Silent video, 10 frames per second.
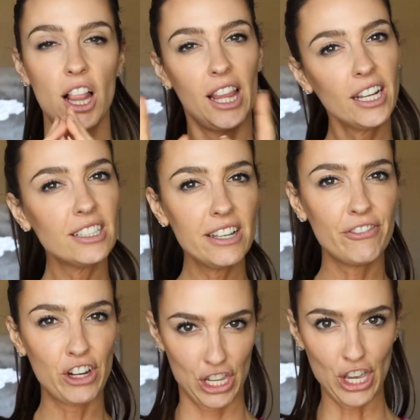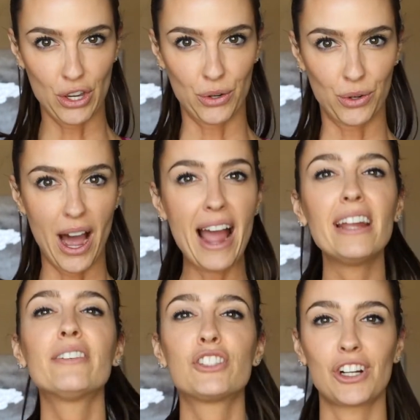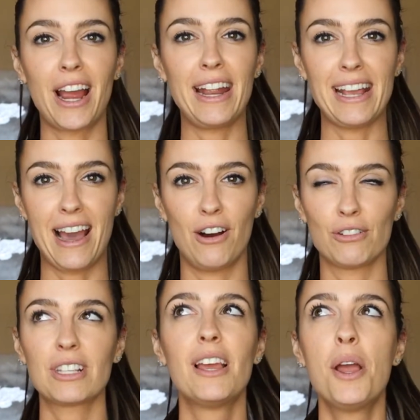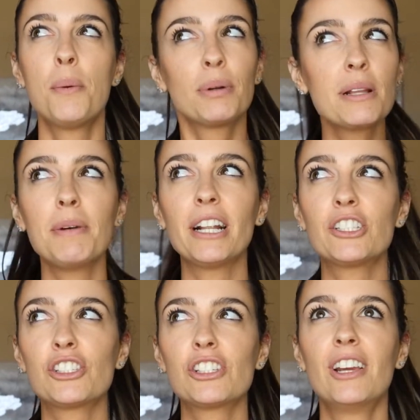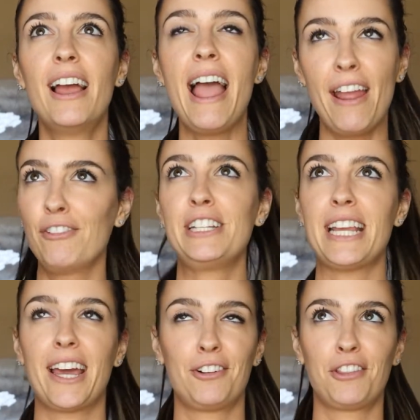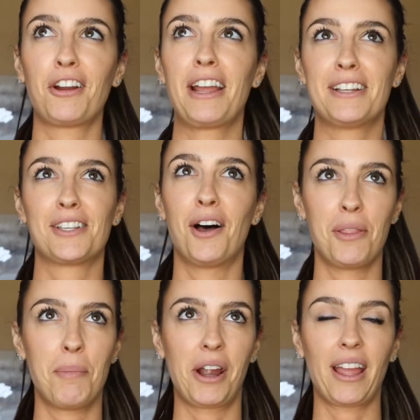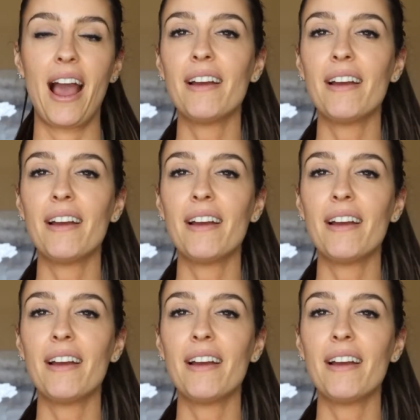Luckily for you, I have tried out pretty much every tanner there is on the market.